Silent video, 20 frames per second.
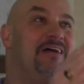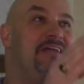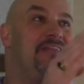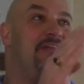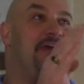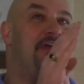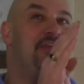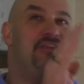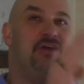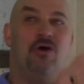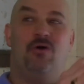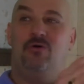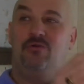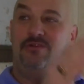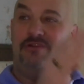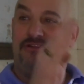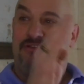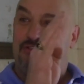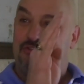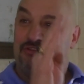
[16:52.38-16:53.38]
they don't
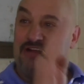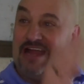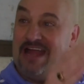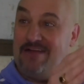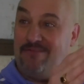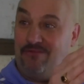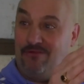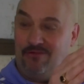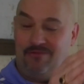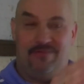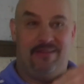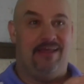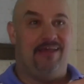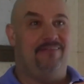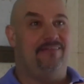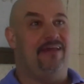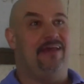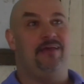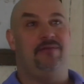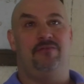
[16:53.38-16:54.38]
travel.
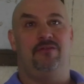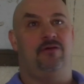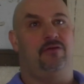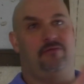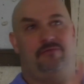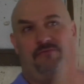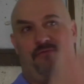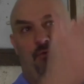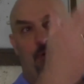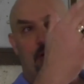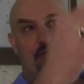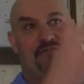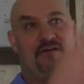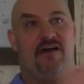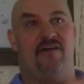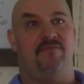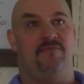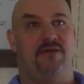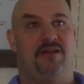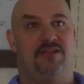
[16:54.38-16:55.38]
They
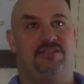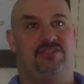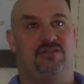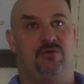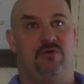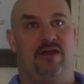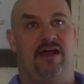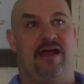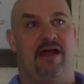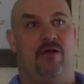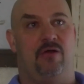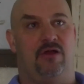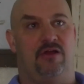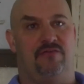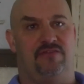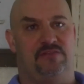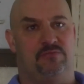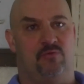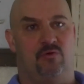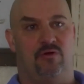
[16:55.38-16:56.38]
45 minutes to an hour, and
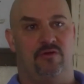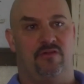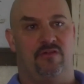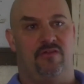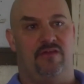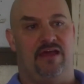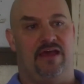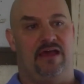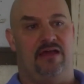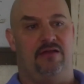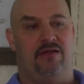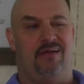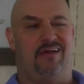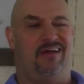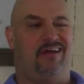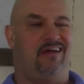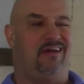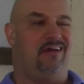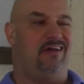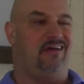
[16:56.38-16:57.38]
if it's more than that,
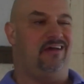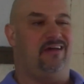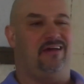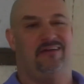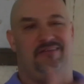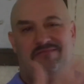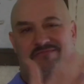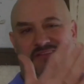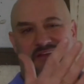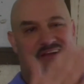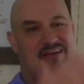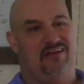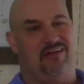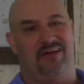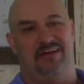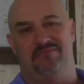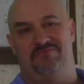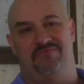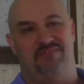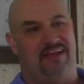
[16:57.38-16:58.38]

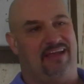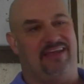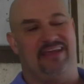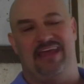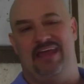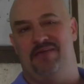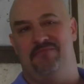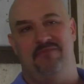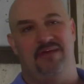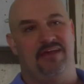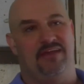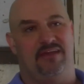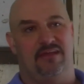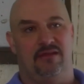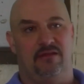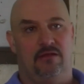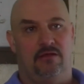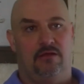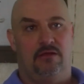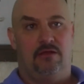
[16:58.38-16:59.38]
I can't make it.
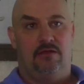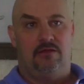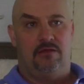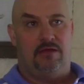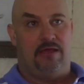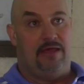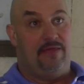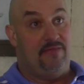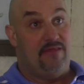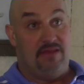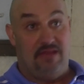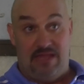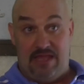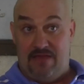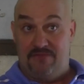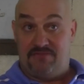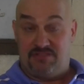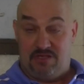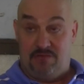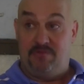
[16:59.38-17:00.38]
And then you
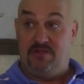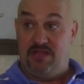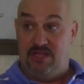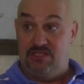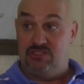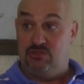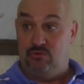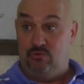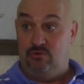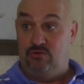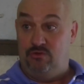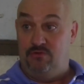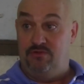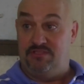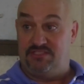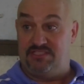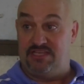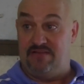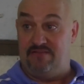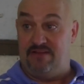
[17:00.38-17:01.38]
have some kids who will do the
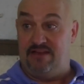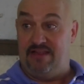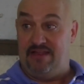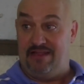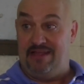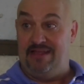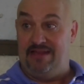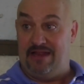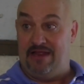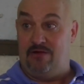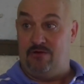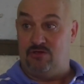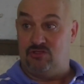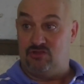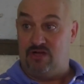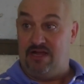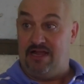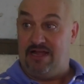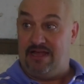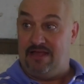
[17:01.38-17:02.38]
7-8 hour
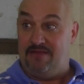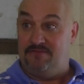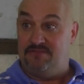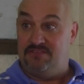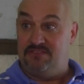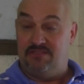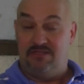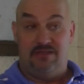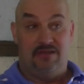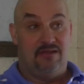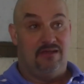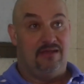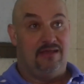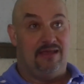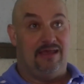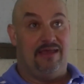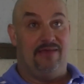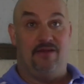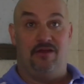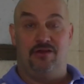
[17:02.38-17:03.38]
drives
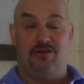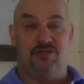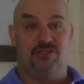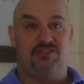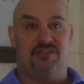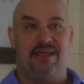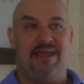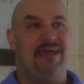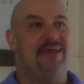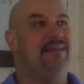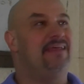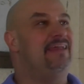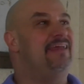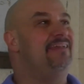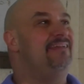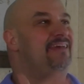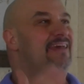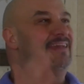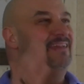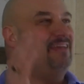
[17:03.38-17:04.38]
and understand
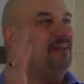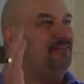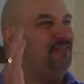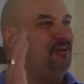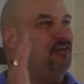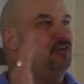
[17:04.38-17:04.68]
it. And you have to